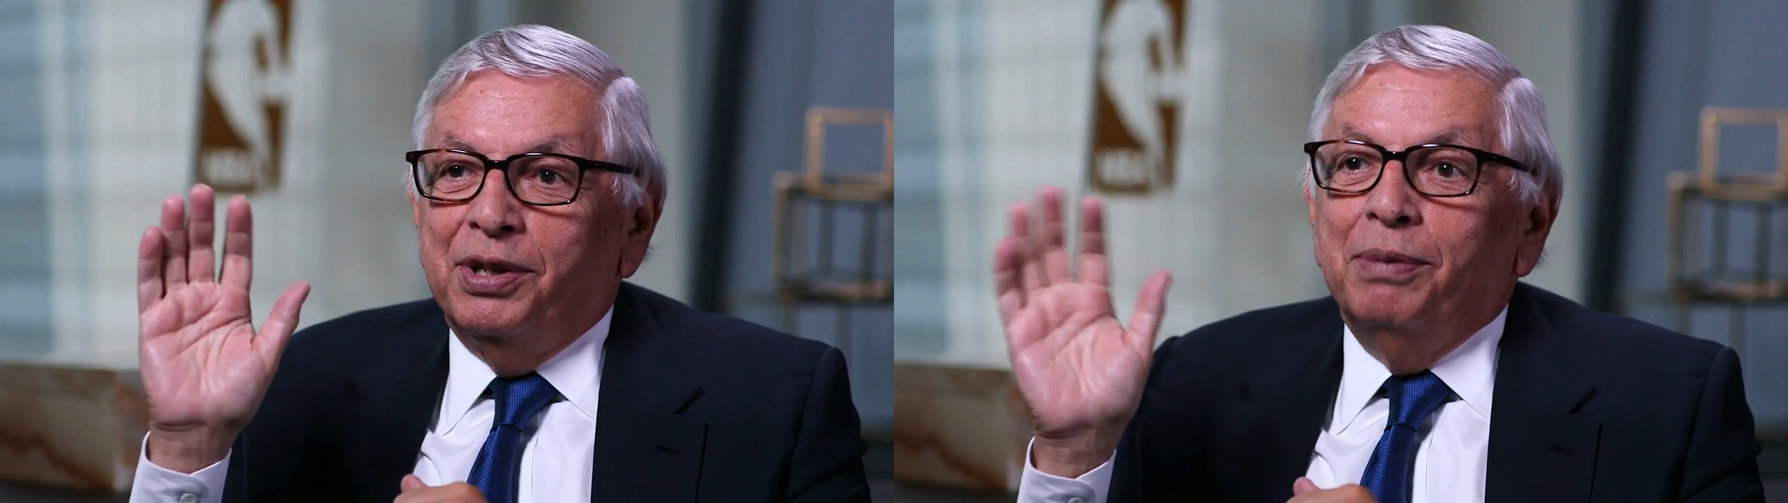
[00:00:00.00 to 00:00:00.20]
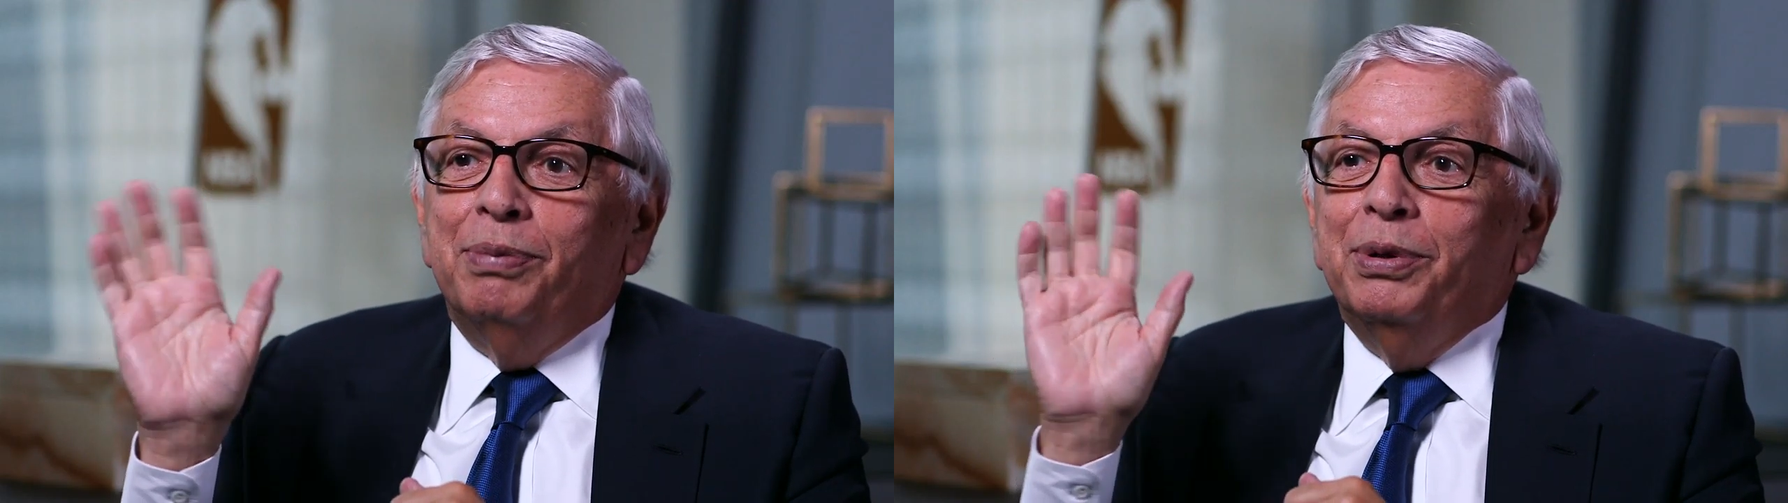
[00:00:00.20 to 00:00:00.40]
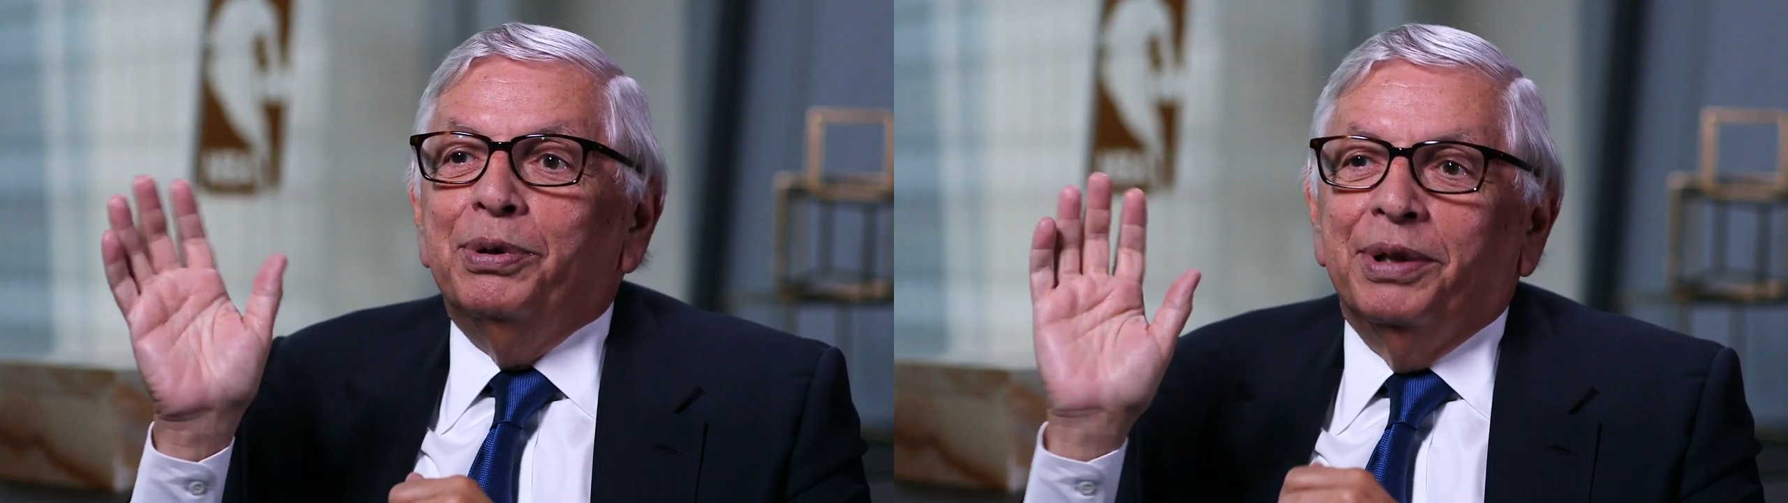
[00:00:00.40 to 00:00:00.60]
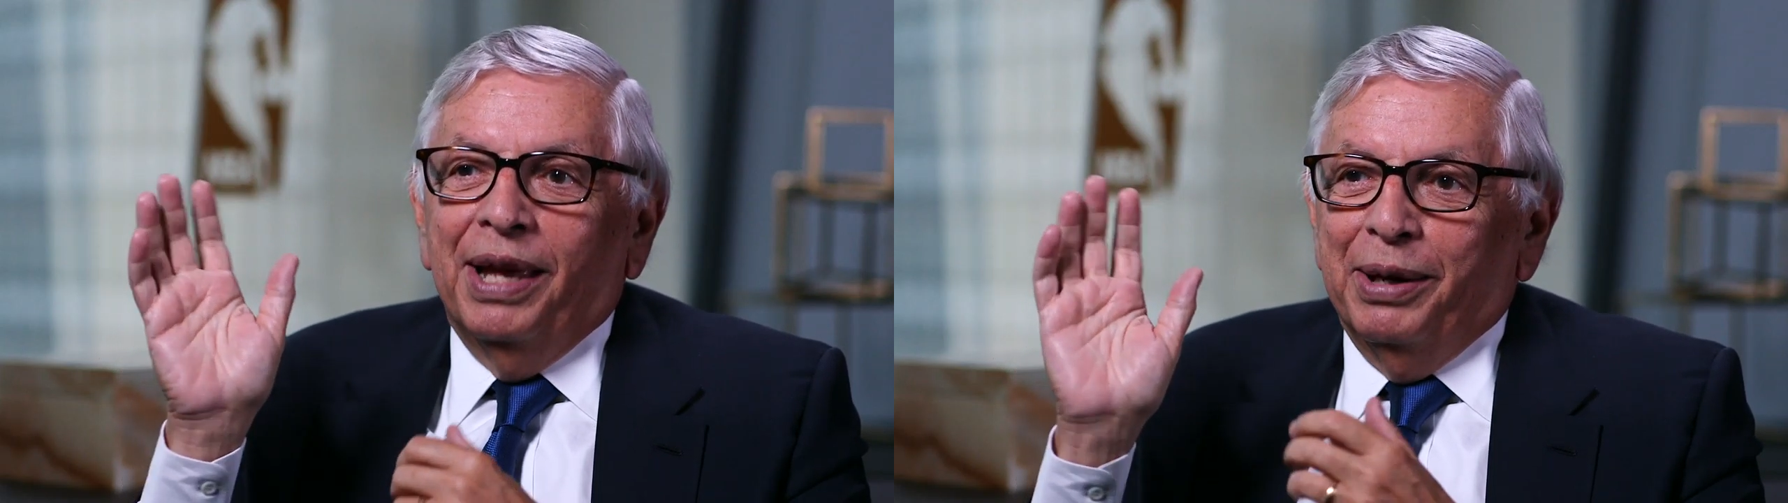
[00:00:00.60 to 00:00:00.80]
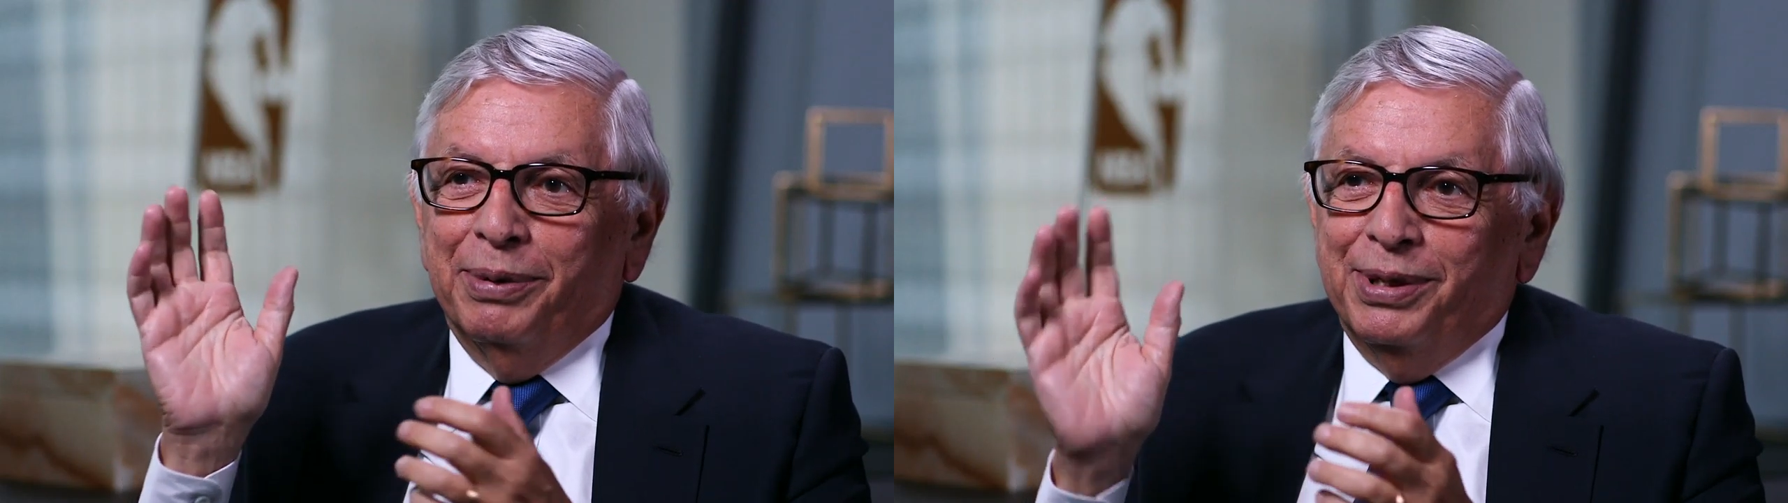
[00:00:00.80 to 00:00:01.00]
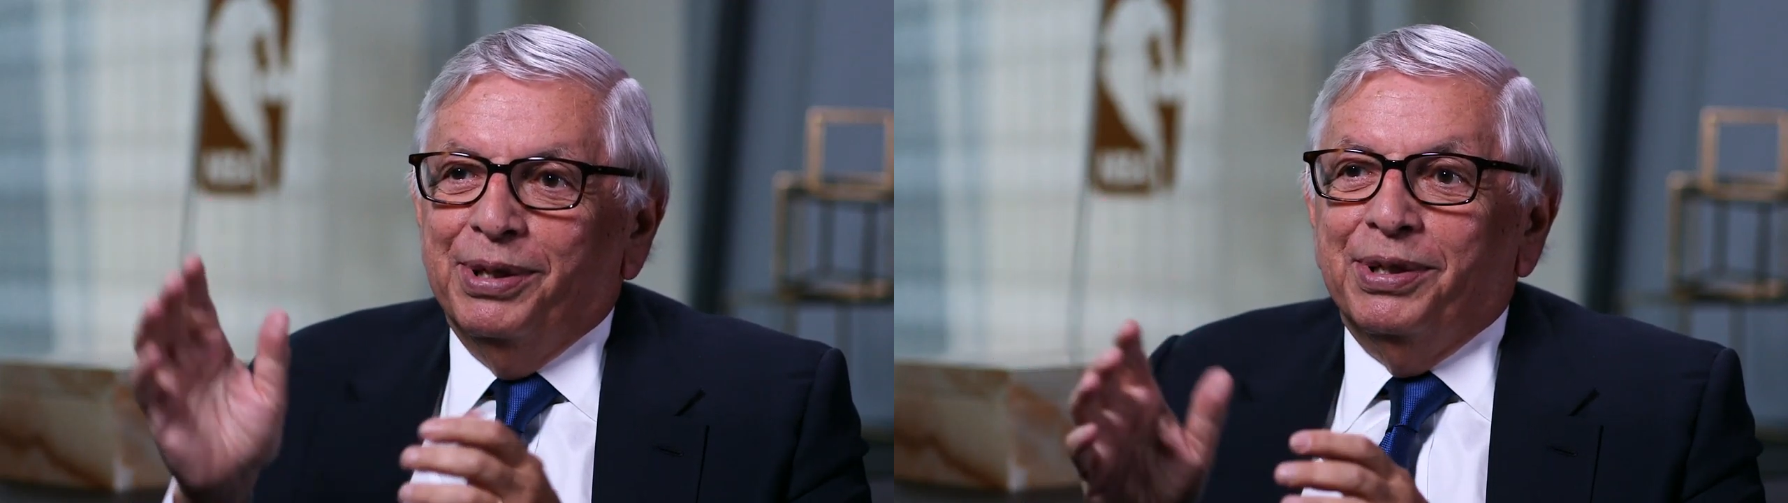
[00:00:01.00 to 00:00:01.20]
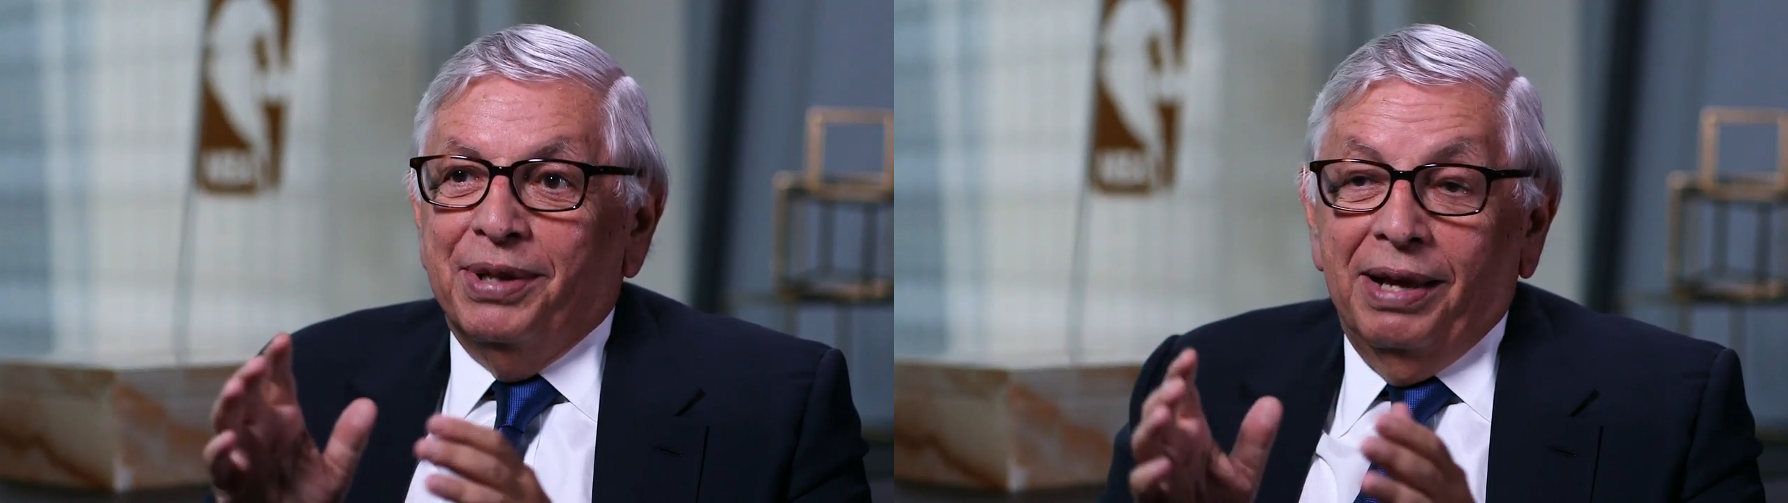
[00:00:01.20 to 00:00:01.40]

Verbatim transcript: computer languages.